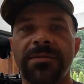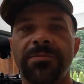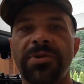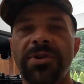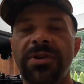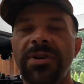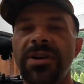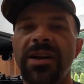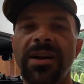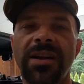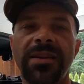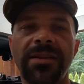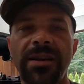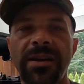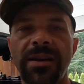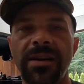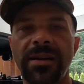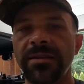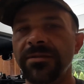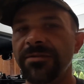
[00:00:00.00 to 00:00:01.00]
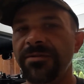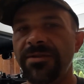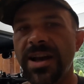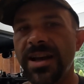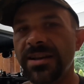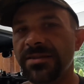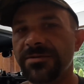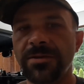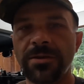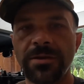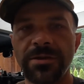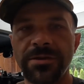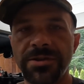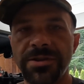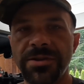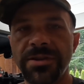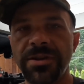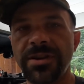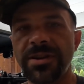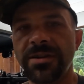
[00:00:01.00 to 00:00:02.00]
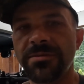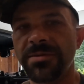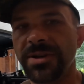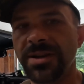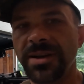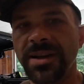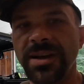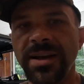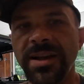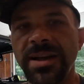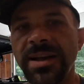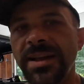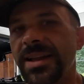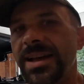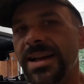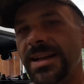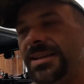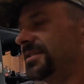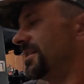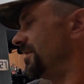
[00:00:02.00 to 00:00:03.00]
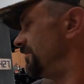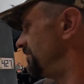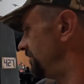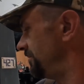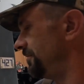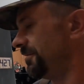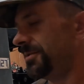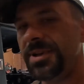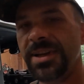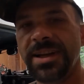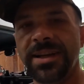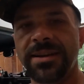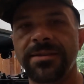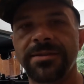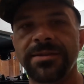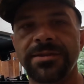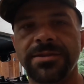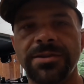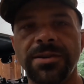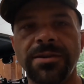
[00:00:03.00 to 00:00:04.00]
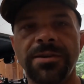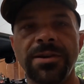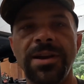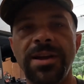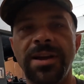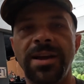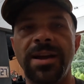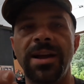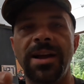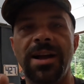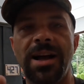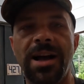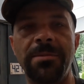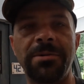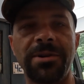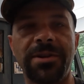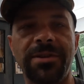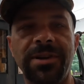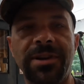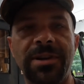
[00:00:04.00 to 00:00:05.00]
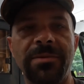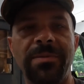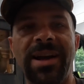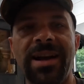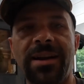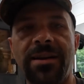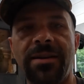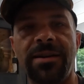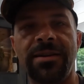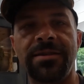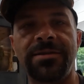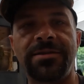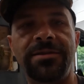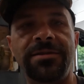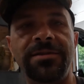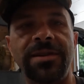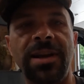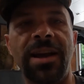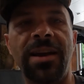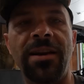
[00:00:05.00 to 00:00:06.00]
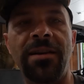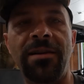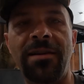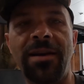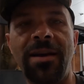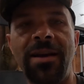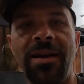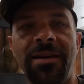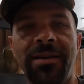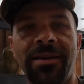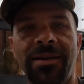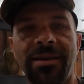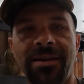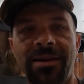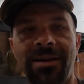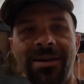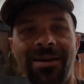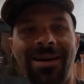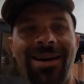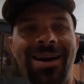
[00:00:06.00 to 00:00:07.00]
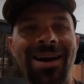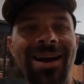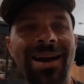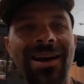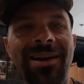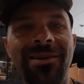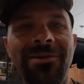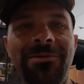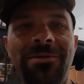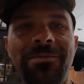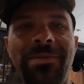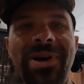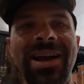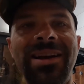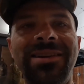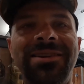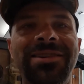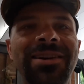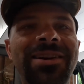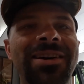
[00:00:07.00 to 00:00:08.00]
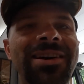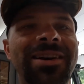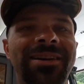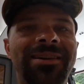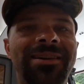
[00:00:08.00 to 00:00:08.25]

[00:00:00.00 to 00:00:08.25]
I'd put it on there and fast forward to show you, but that's gonna be ridiculous. So I'm gonna click it back on as soon as I get her done. All right, back to